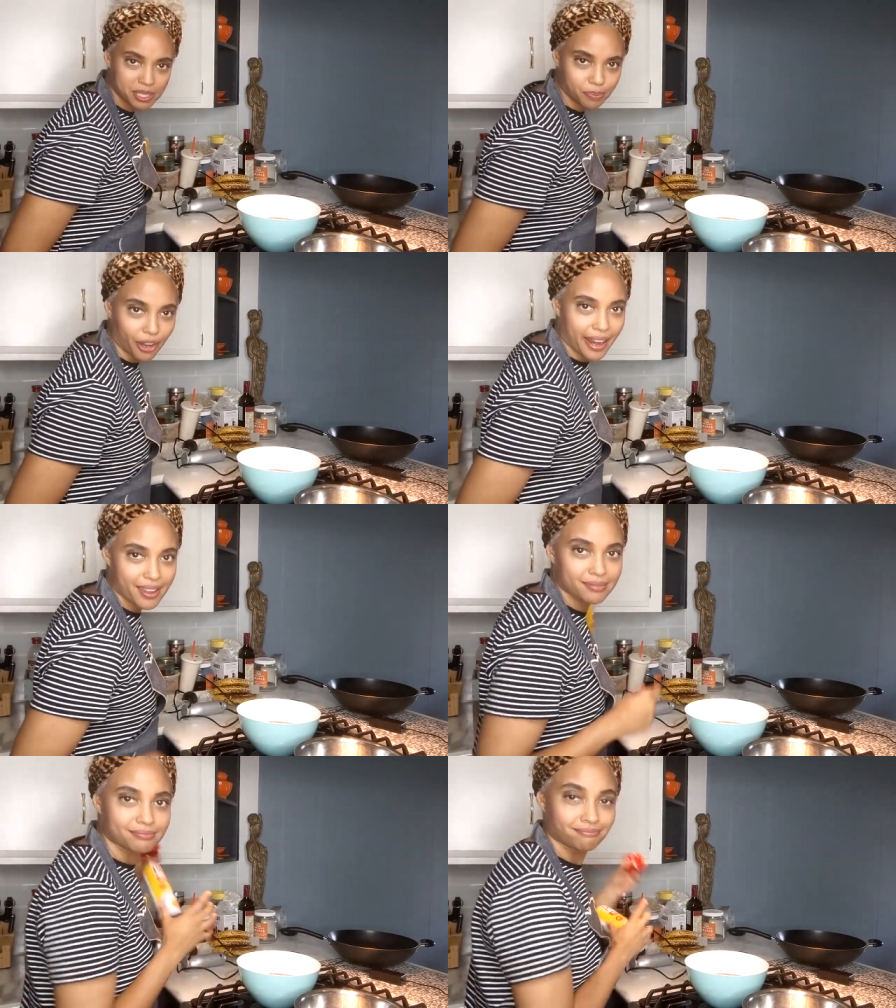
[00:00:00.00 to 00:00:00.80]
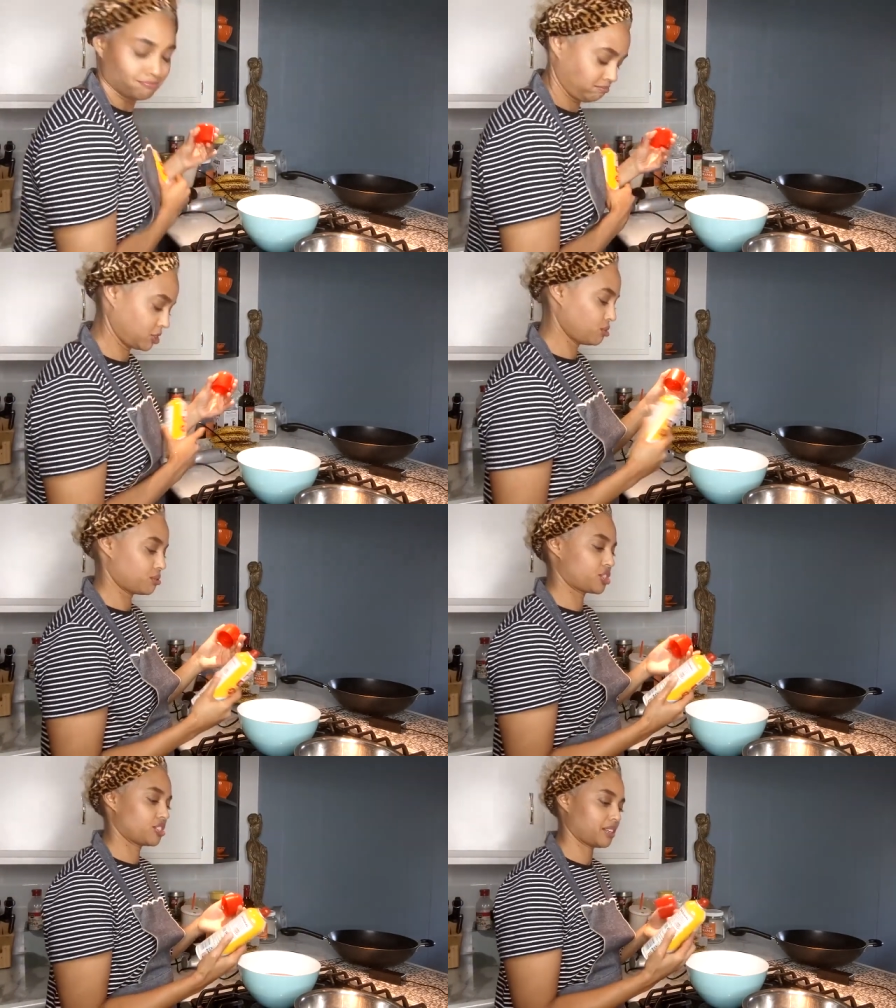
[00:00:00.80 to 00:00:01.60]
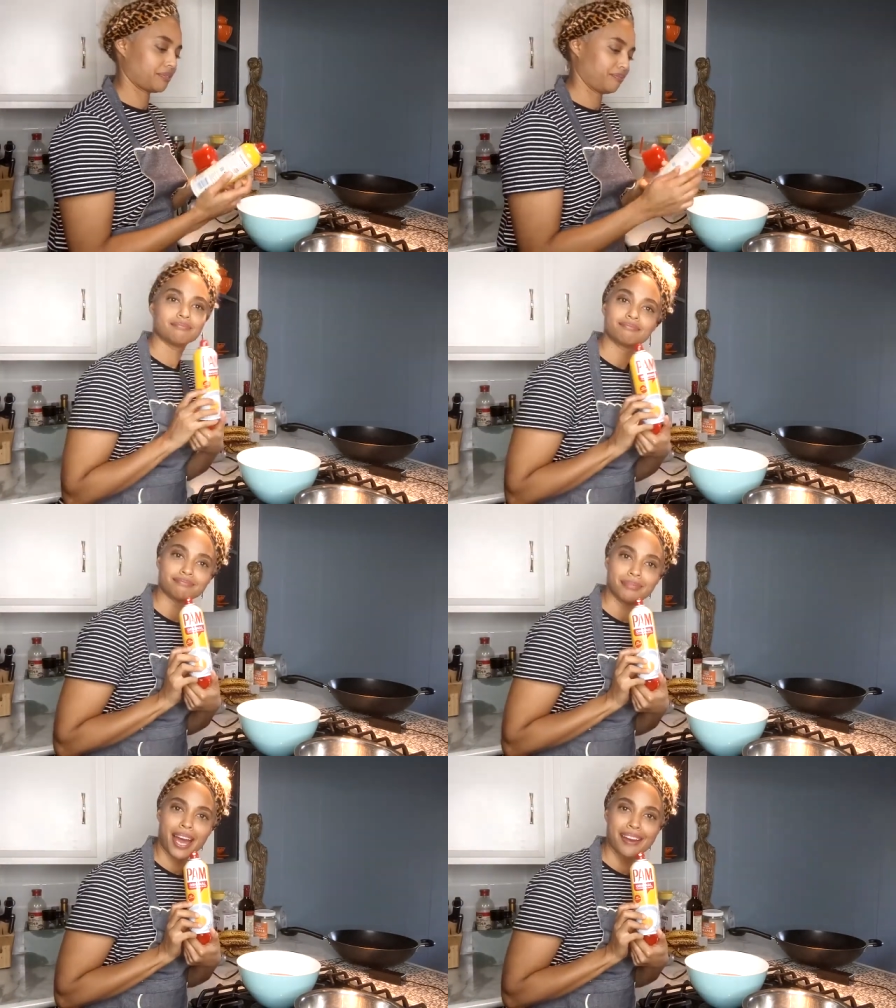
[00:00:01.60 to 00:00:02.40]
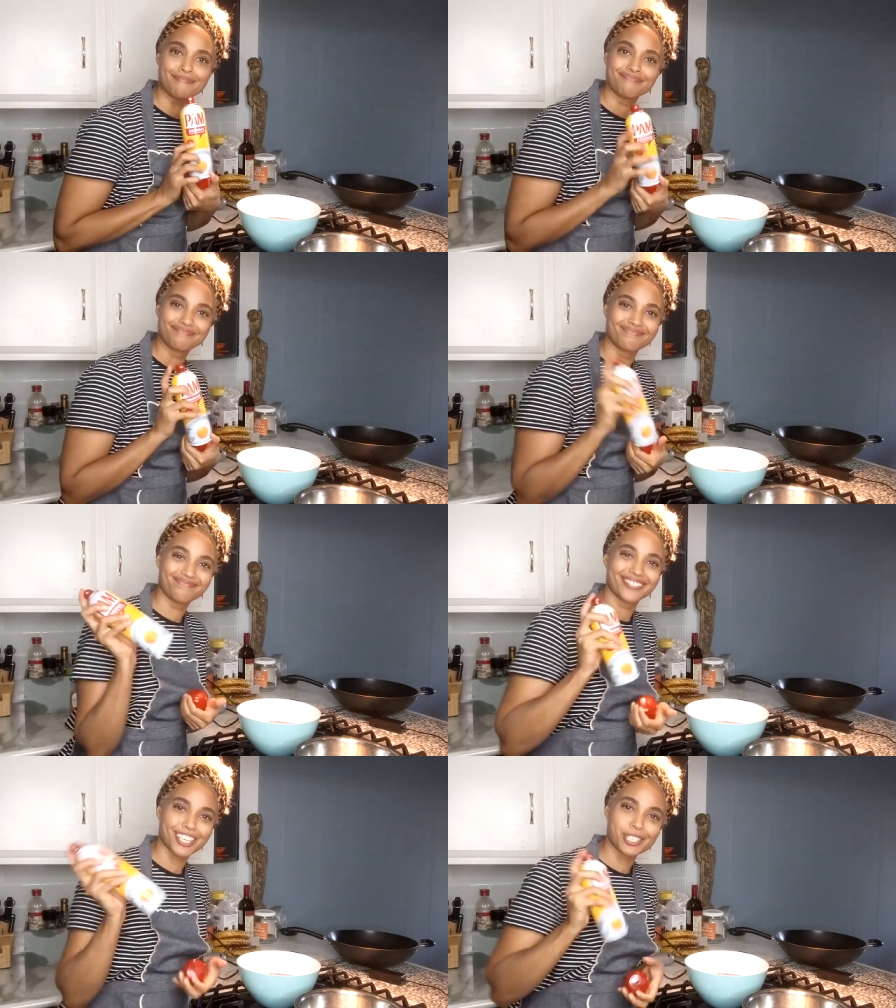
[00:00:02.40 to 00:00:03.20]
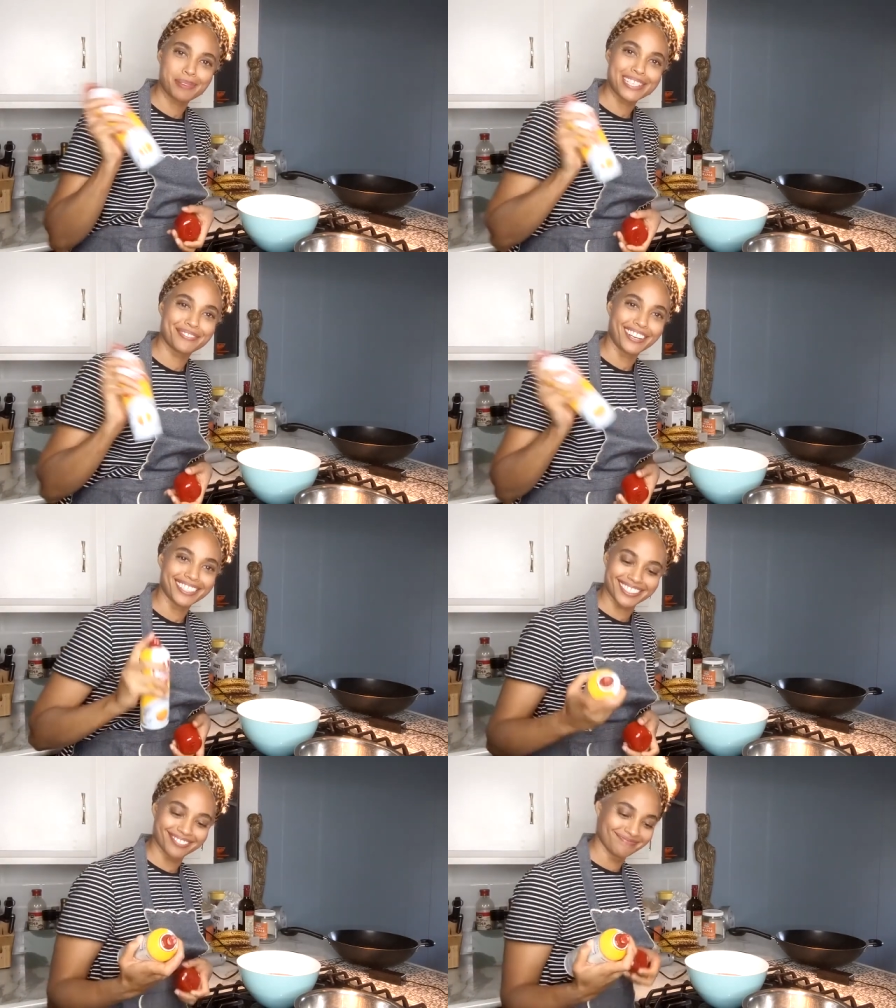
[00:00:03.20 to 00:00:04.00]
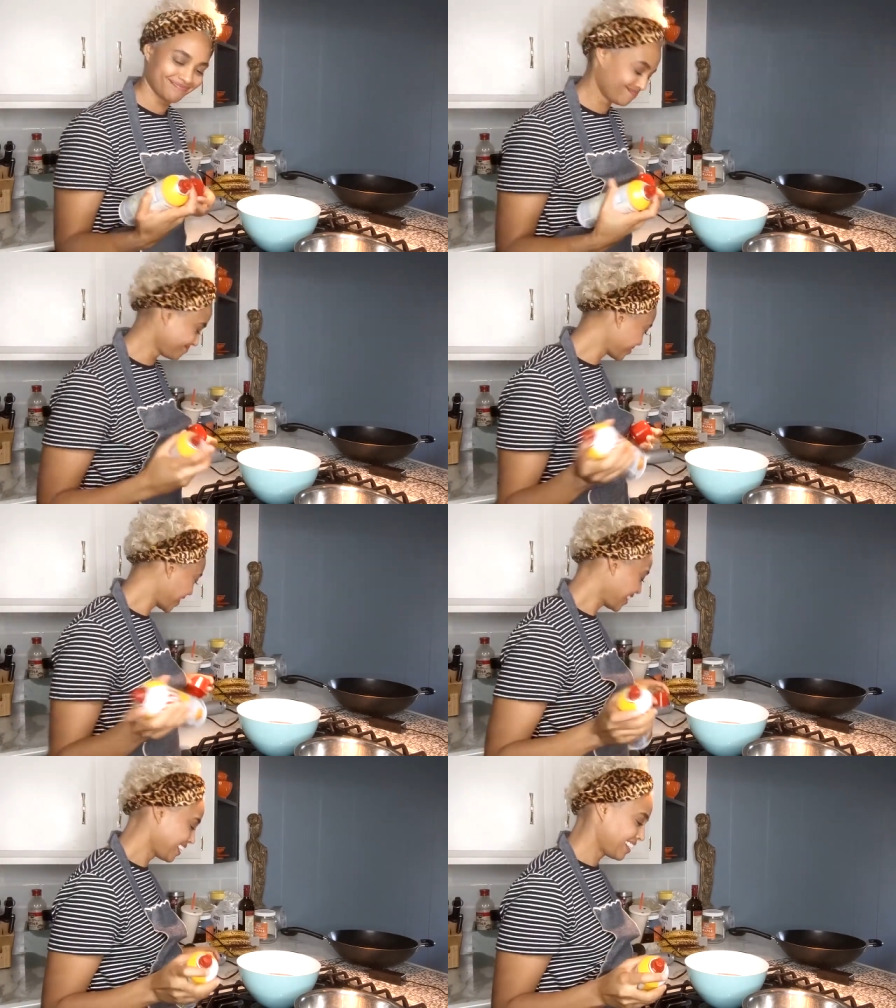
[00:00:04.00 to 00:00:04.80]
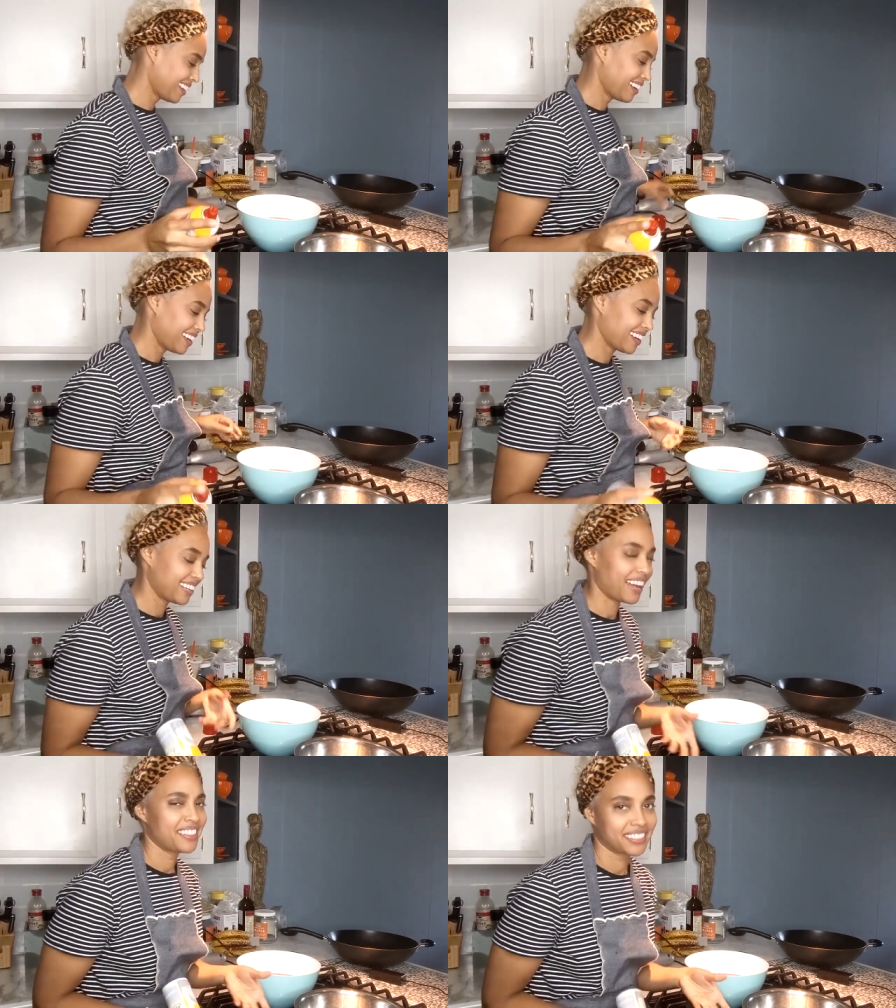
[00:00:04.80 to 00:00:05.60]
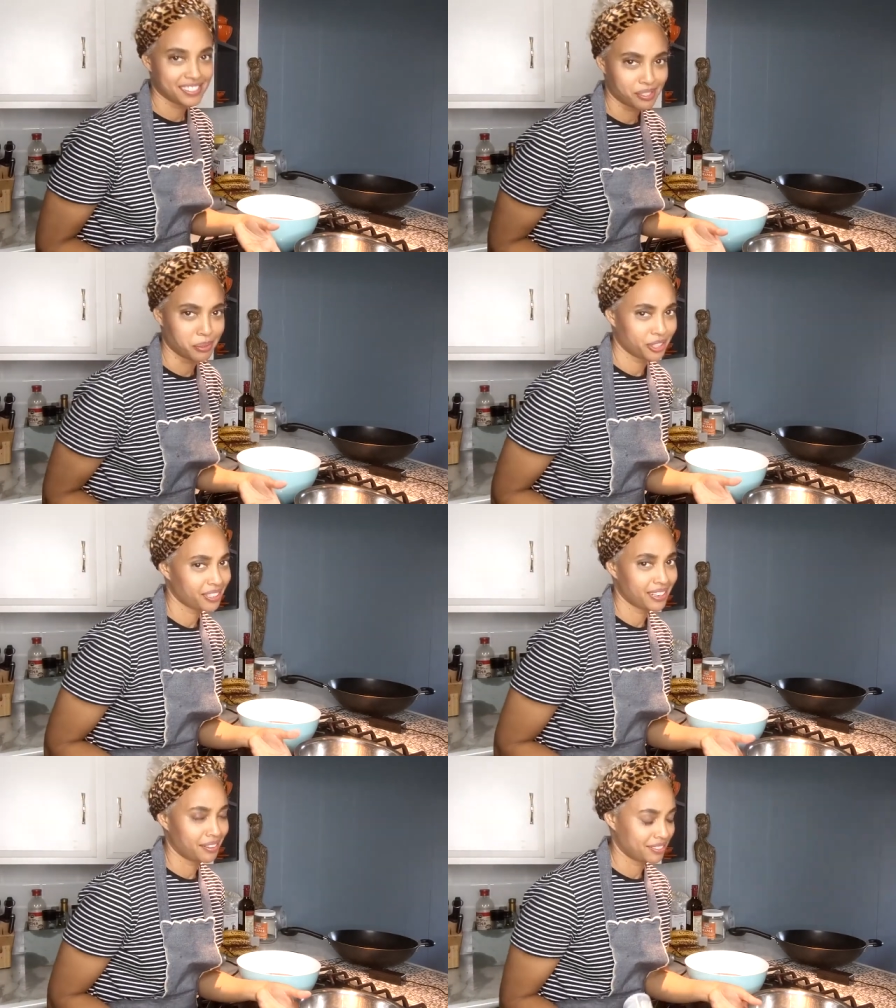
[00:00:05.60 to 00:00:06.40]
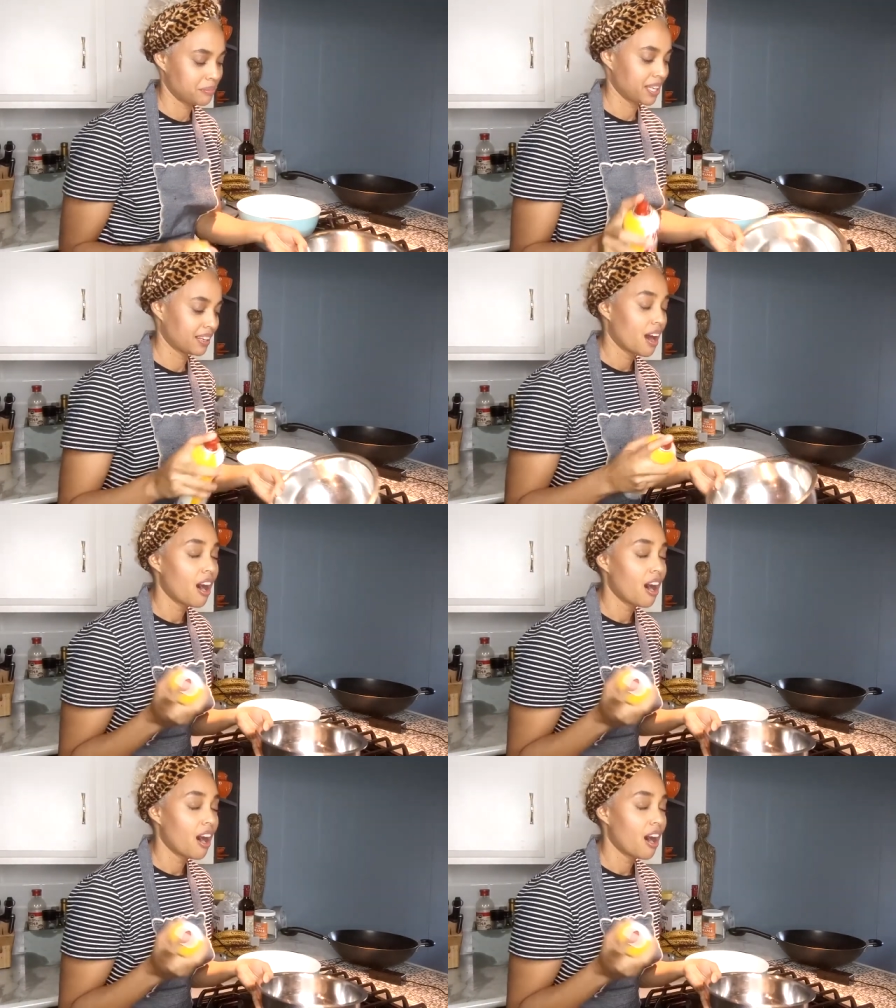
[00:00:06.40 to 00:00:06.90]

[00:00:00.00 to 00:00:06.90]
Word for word: spray. Oh, sugar. Pan, girl's best friend. And I think this will be good enough. I mean,